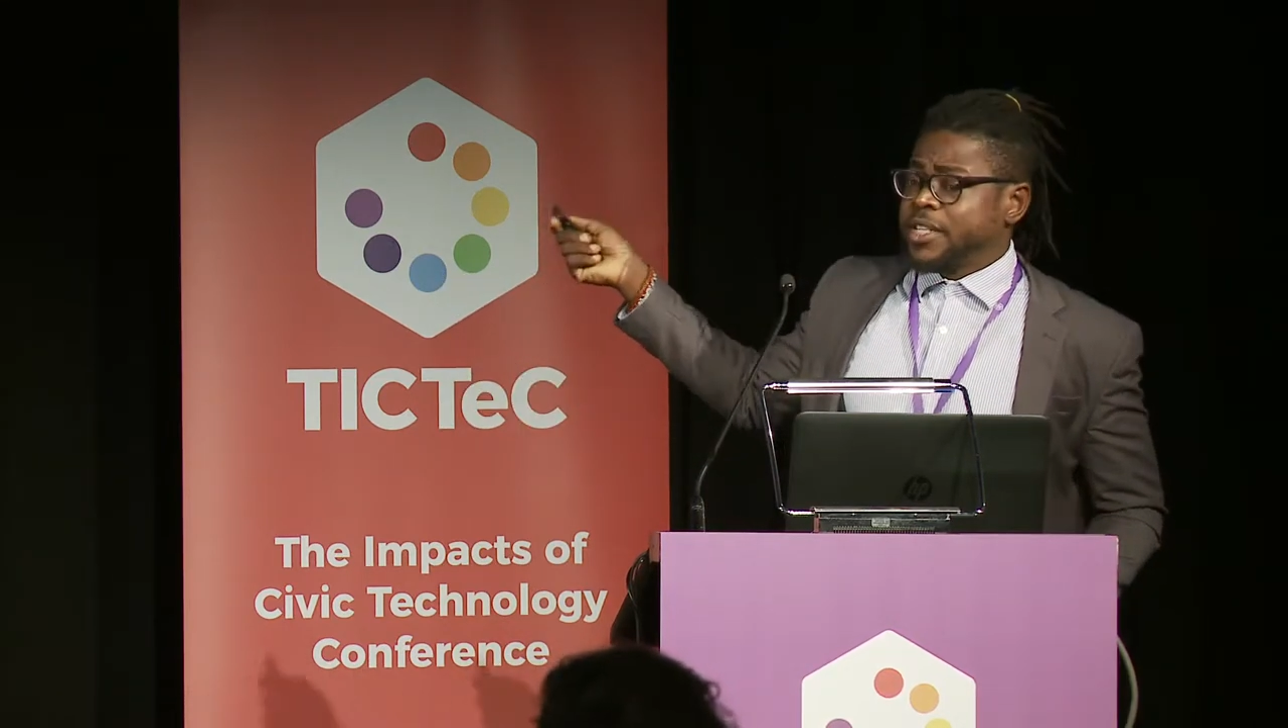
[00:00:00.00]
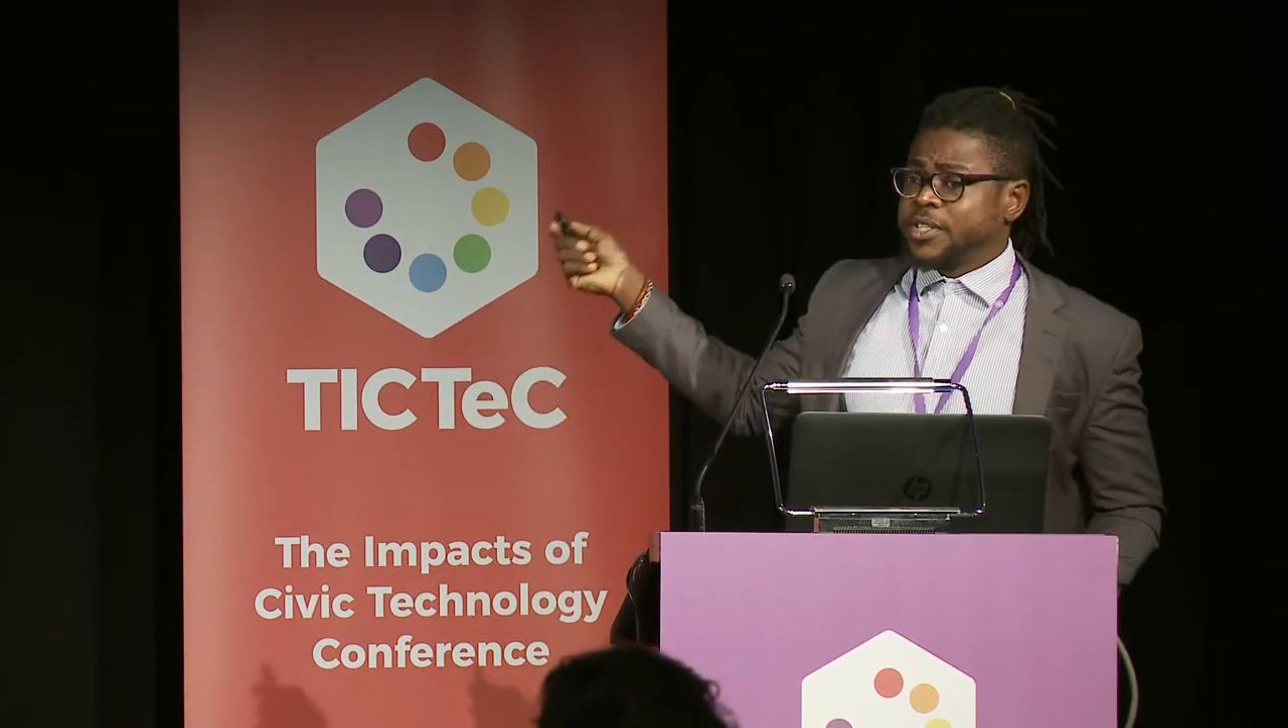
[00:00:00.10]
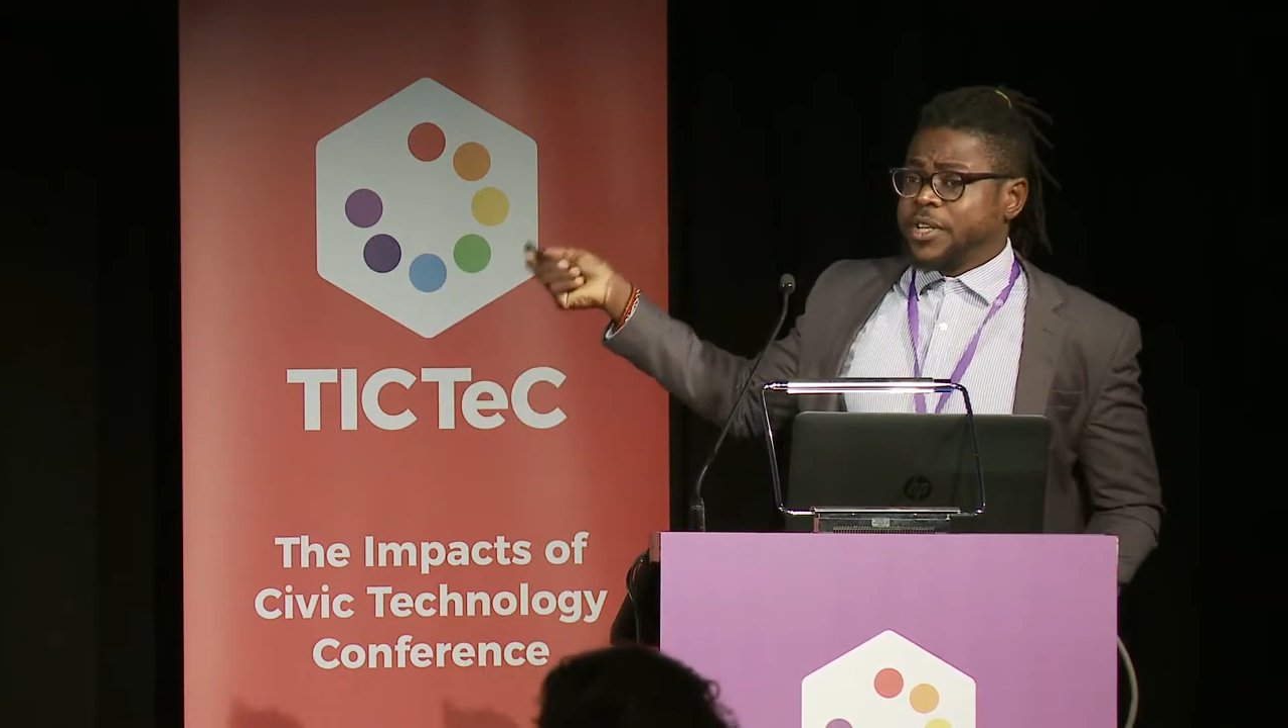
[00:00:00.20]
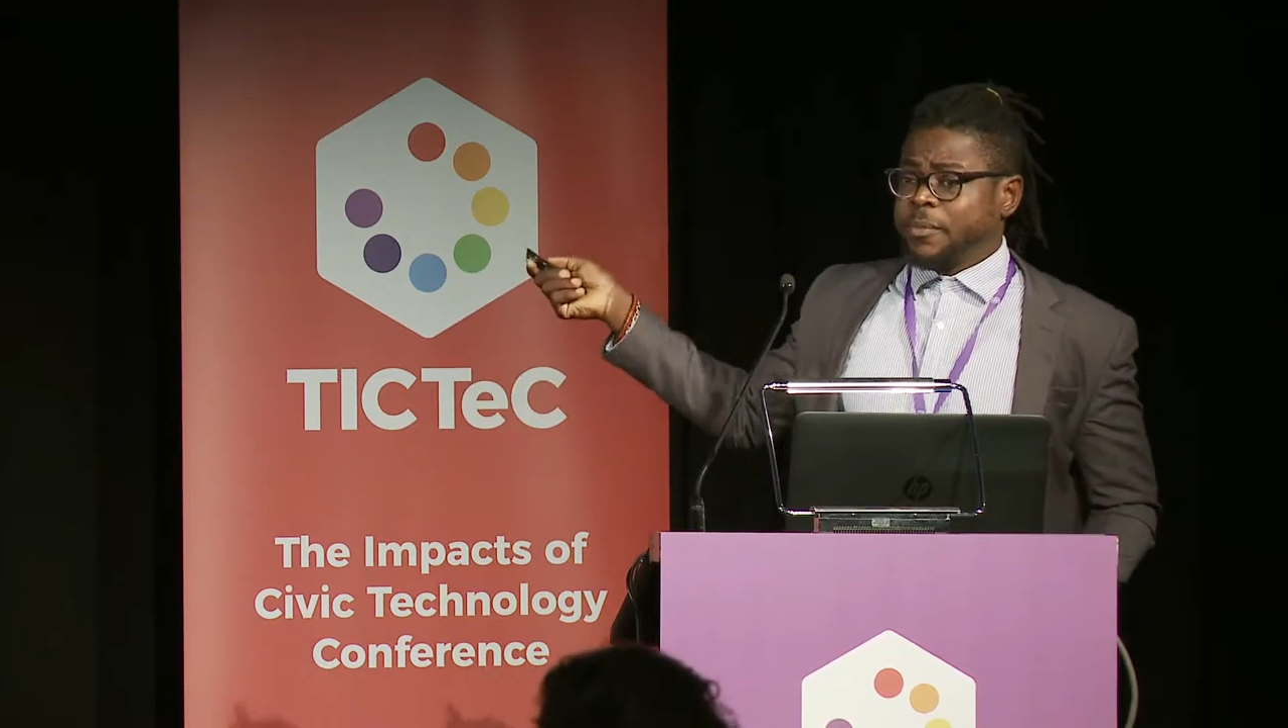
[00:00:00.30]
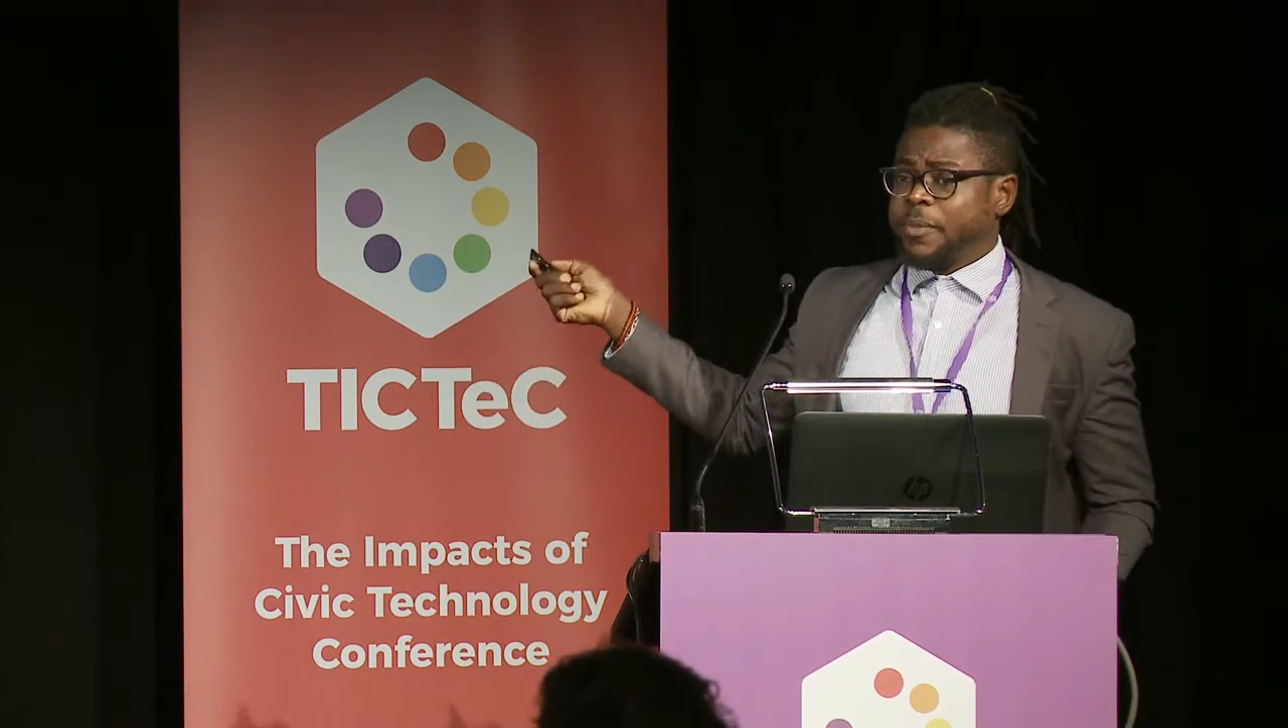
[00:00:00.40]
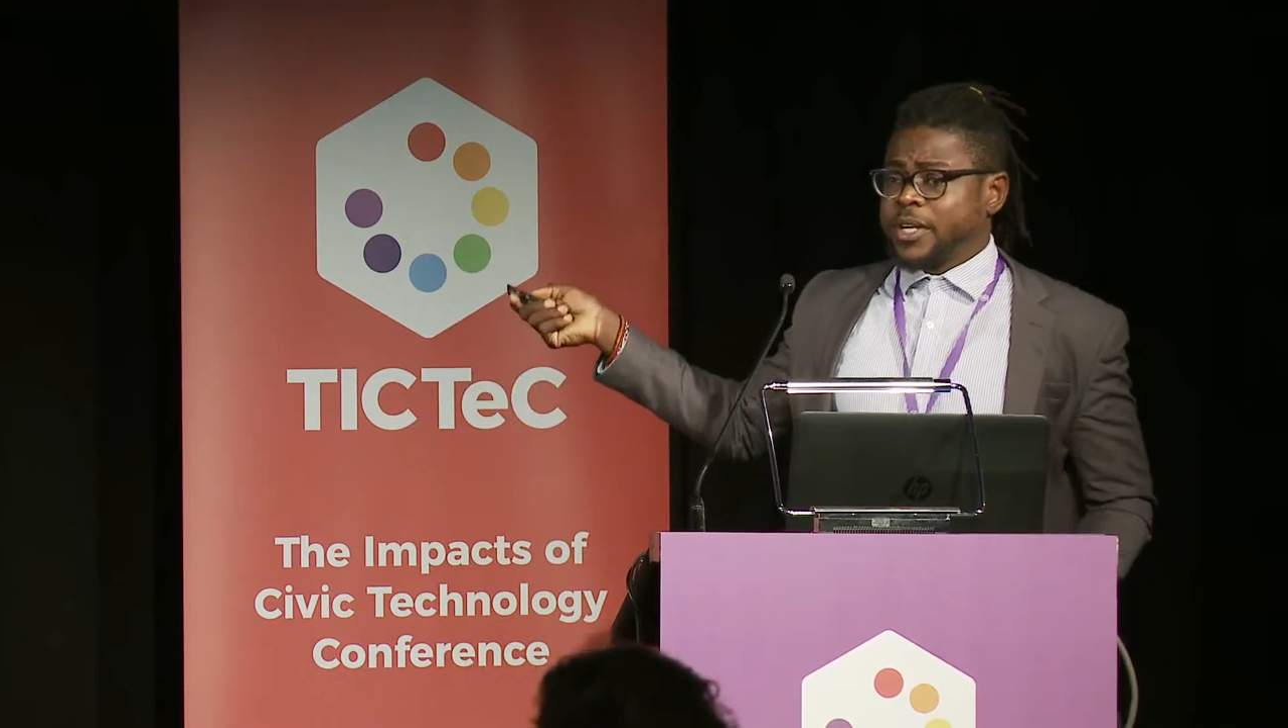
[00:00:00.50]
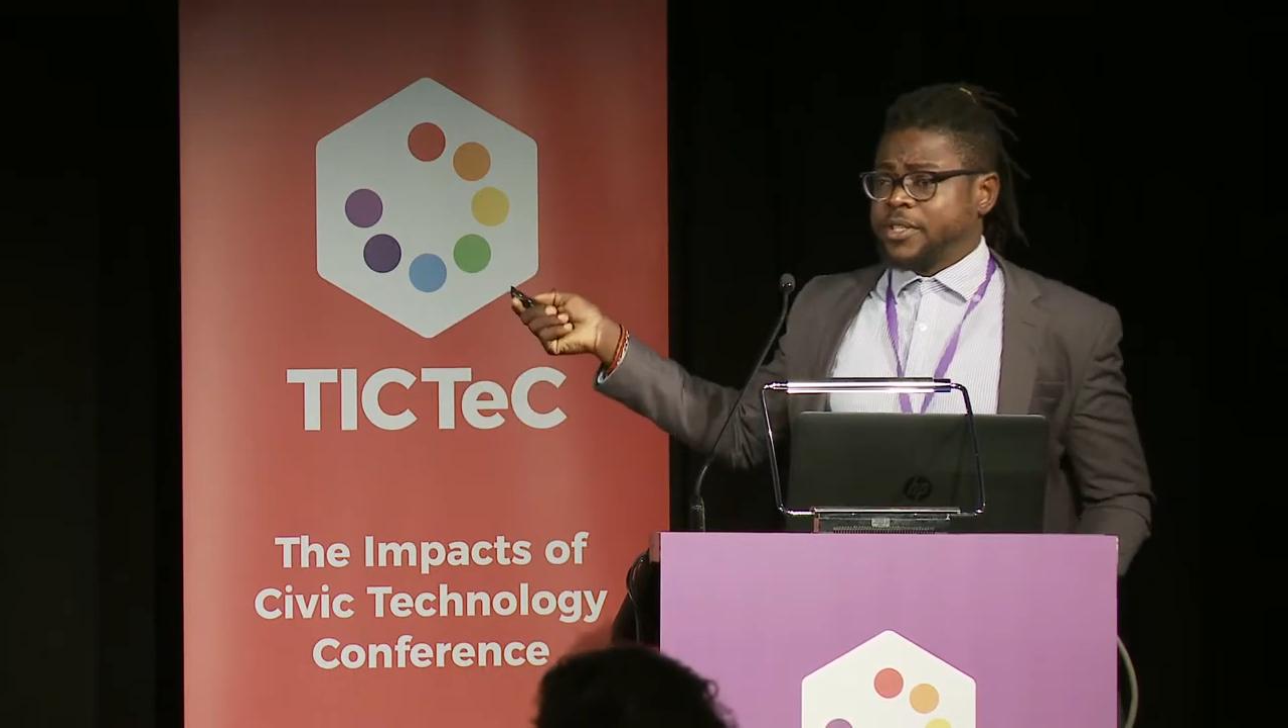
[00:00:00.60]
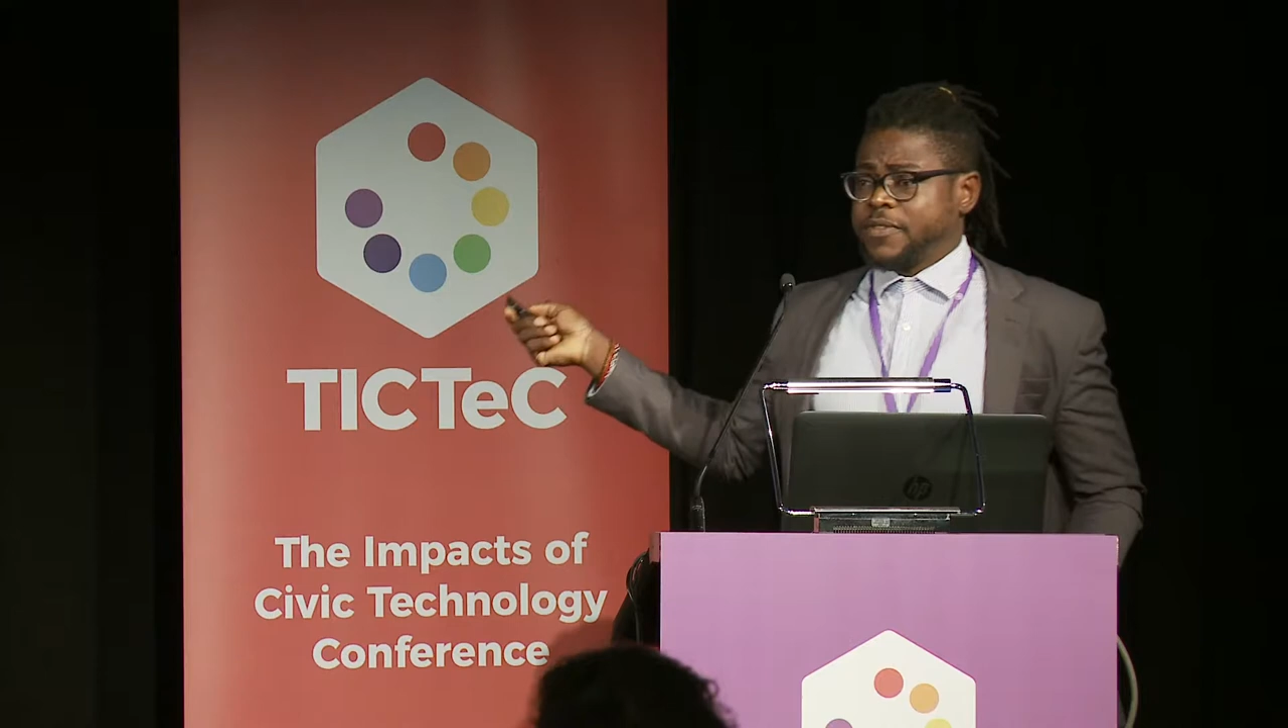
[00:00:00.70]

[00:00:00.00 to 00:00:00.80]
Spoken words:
into the impact